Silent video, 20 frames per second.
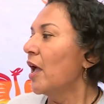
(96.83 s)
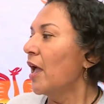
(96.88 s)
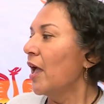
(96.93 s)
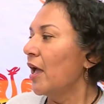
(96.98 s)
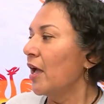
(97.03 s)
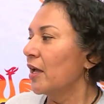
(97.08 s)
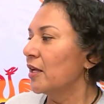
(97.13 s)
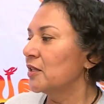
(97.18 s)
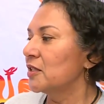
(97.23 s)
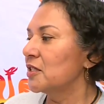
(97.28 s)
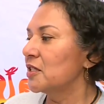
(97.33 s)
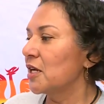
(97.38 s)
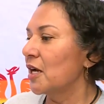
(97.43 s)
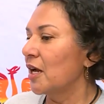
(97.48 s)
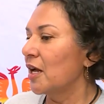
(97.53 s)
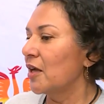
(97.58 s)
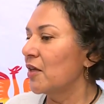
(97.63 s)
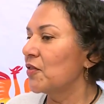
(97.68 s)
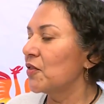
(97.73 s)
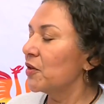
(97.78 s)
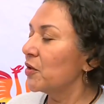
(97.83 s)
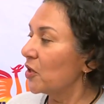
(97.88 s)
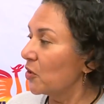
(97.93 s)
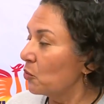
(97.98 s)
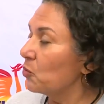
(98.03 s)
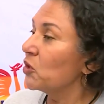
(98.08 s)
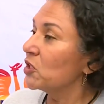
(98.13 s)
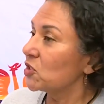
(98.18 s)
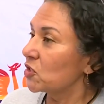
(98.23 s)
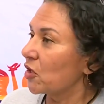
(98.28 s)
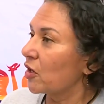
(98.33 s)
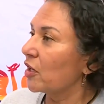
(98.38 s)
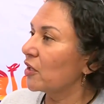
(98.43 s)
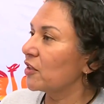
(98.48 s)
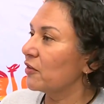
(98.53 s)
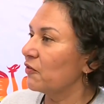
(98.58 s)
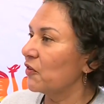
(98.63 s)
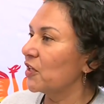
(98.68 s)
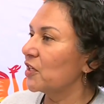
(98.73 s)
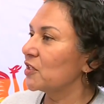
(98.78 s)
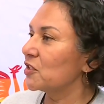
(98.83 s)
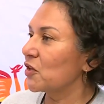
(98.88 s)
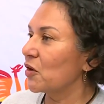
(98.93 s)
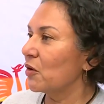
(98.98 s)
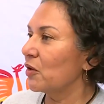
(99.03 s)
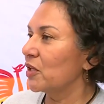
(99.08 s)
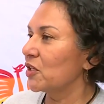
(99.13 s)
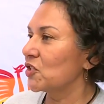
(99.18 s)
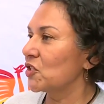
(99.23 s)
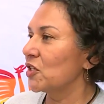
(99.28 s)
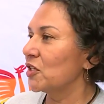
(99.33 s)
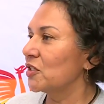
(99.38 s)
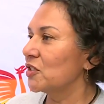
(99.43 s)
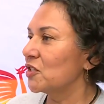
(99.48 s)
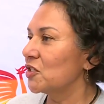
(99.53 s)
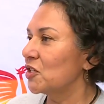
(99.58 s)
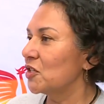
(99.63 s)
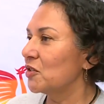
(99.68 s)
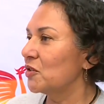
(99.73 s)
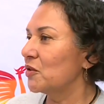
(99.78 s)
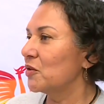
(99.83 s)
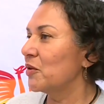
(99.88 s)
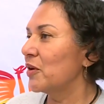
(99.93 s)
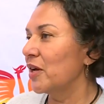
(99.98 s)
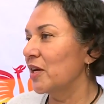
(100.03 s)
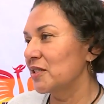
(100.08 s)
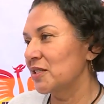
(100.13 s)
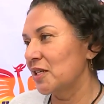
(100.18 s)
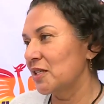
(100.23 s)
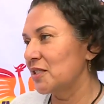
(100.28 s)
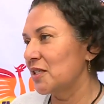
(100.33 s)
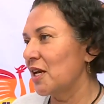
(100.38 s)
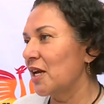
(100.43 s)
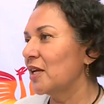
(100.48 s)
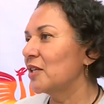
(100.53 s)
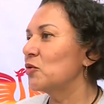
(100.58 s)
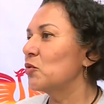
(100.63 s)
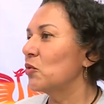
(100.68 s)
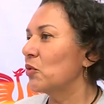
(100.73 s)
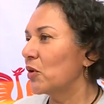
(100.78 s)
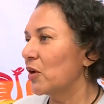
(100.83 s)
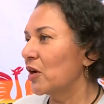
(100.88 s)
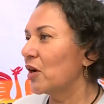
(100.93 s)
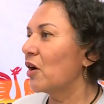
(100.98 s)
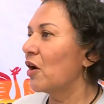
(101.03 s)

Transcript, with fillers: And, uh, the, and we started the Phoenix Coalition to, as I said, work